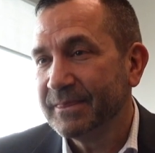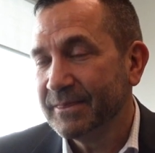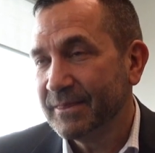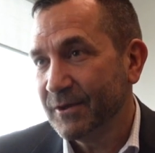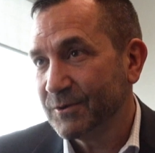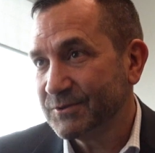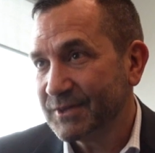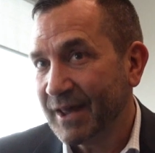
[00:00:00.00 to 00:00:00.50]

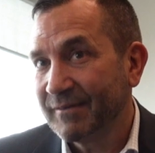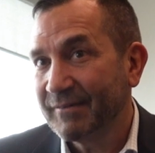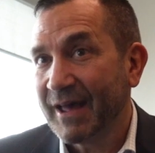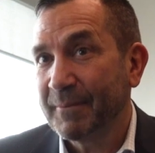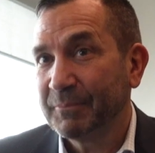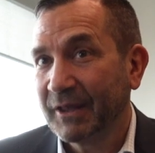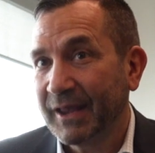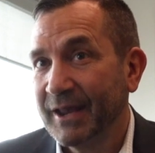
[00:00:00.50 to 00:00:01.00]
those have
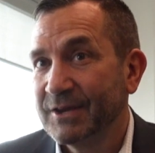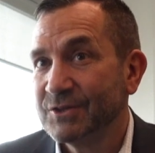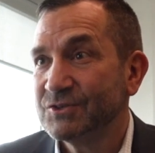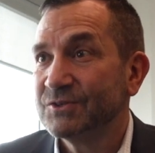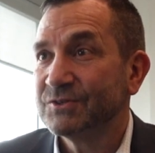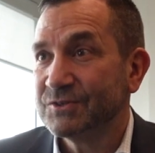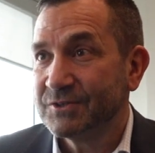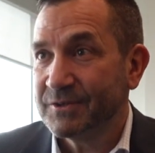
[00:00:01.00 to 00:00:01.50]

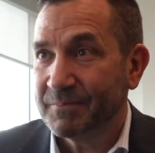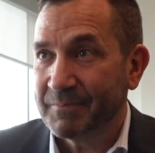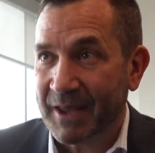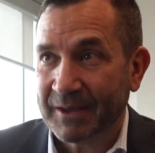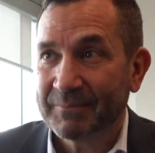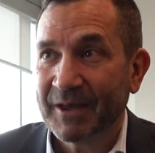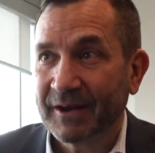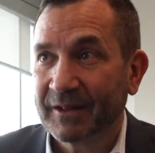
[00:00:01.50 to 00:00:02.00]
applications to
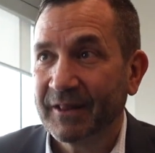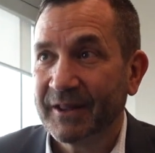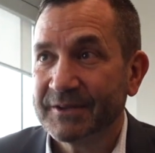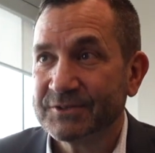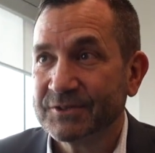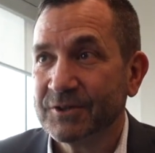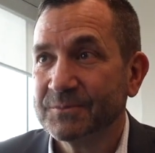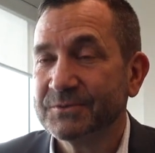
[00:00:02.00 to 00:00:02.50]
make medical
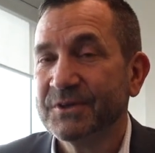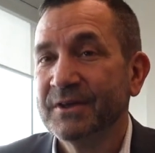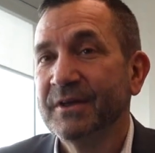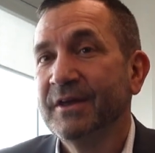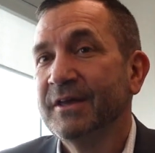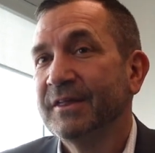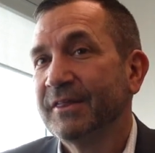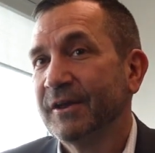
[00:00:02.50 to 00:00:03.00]
isotopes.
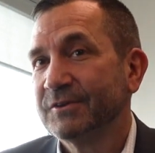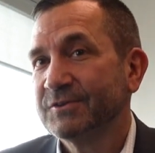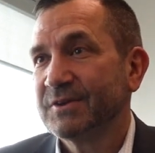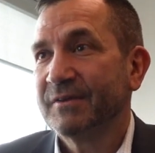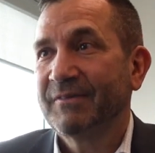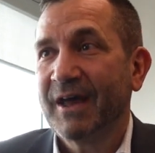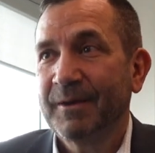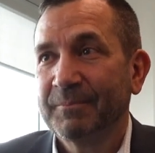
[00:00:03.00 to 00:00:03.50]
They also
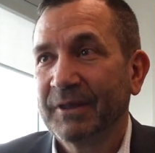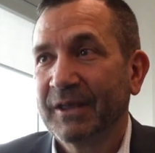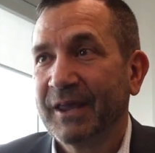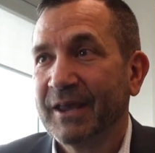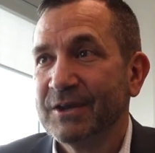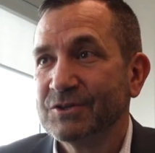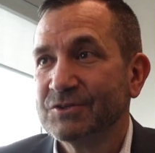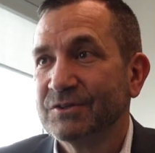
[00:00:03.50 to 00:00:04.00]
have
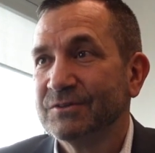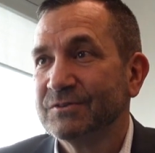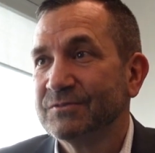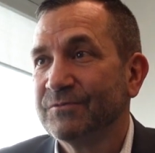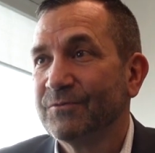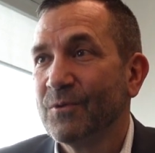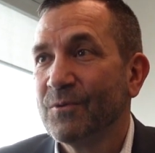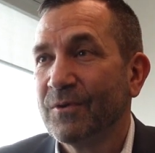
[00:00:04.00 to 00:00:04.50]
applications
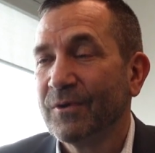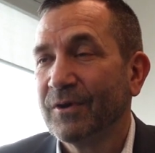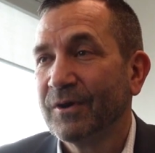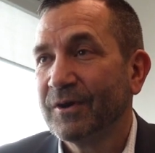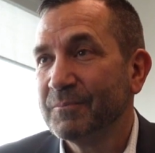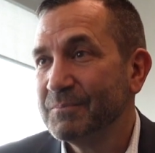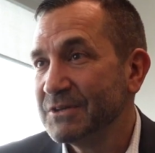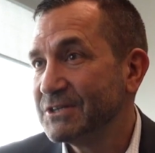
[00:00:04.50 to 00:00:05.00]

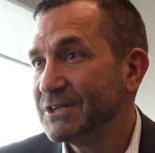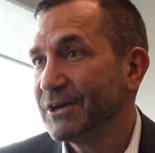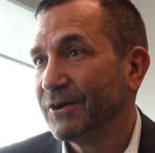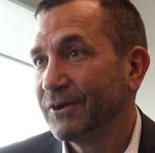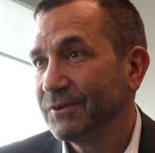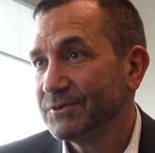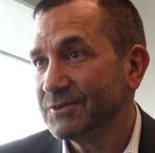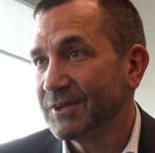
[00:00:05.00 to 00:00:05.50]
for
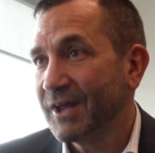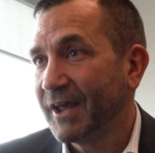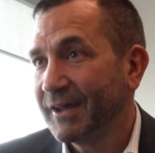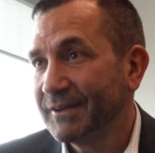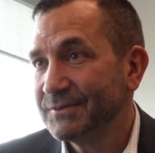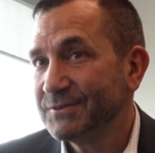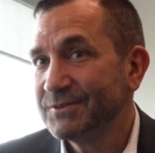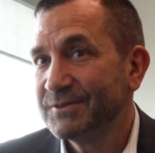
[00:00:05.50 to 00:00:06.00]
material
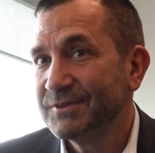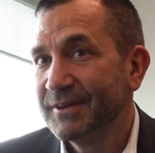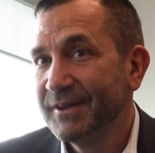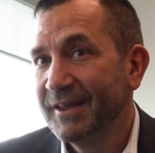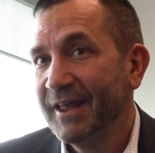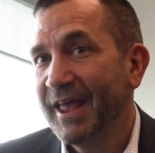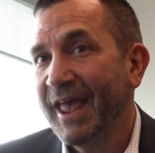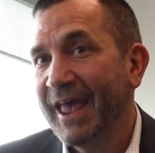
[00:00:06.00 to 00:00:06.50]
science
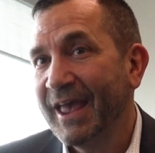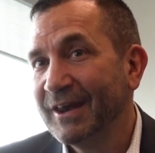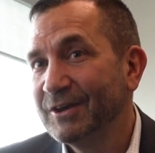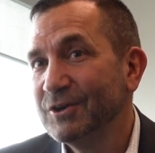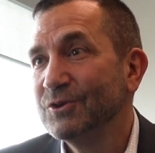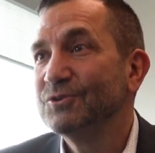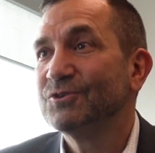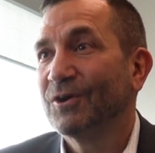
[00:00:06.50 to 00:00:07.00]

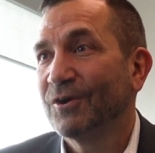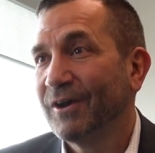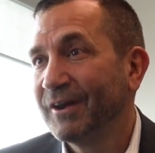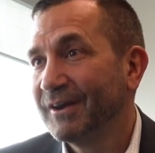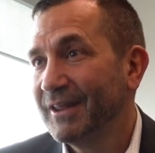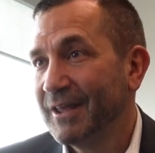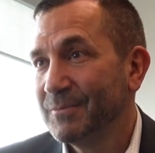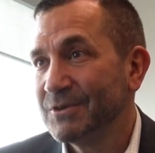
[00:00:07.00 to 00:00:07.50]
and
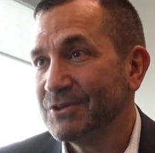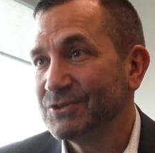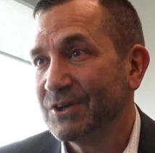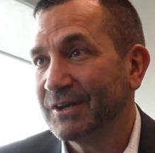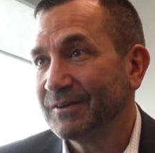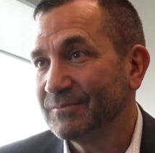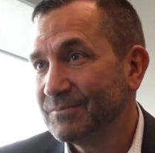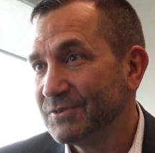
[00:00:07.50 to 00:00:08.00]
neutron
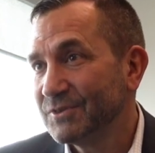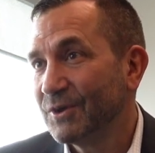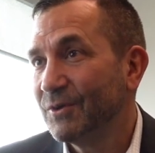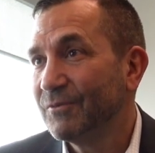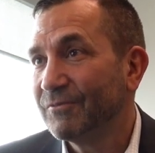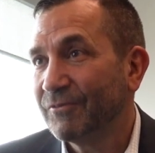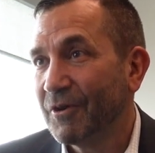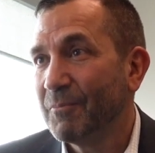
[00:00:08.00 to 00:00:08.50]
imaging.
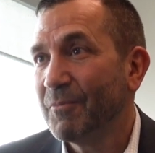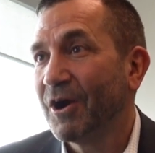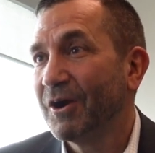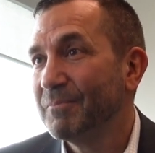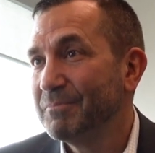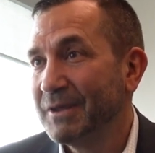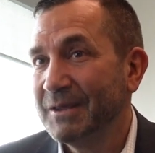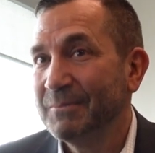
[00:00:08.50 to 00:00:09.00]
So from
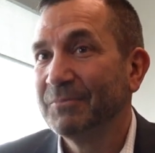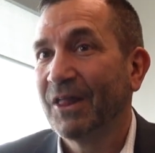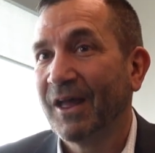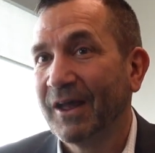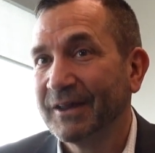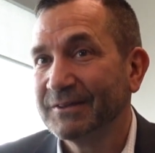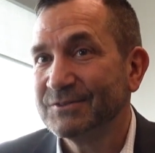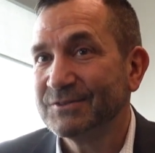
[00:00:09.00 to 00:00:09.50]
our beam
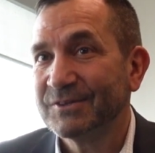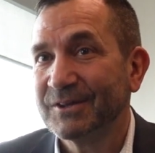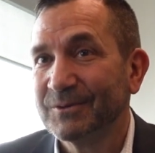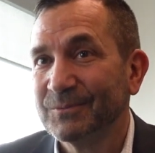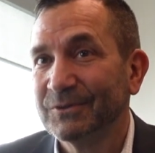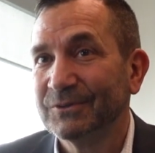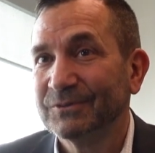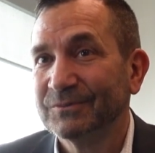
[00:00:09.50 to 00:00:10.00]
lines that
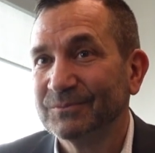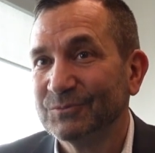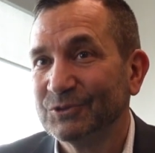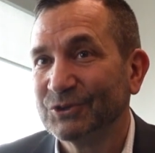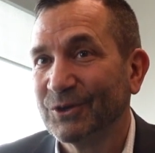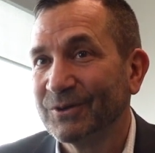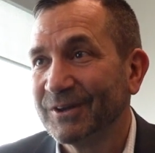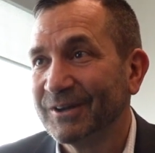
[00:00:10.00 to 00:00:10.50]
we'll
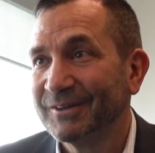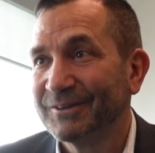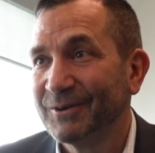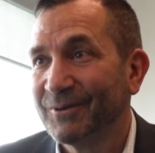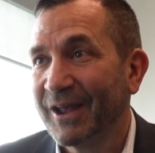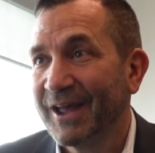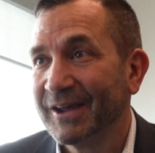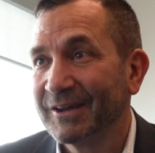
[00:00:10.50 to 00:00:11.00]
show you in the
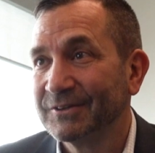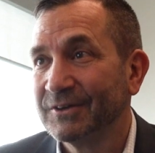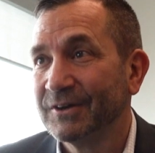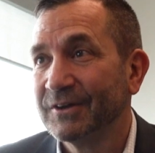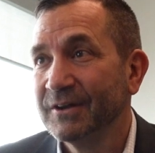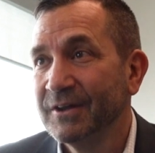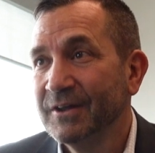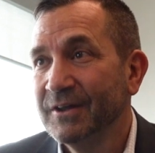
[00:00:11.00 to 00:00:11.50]
reactor,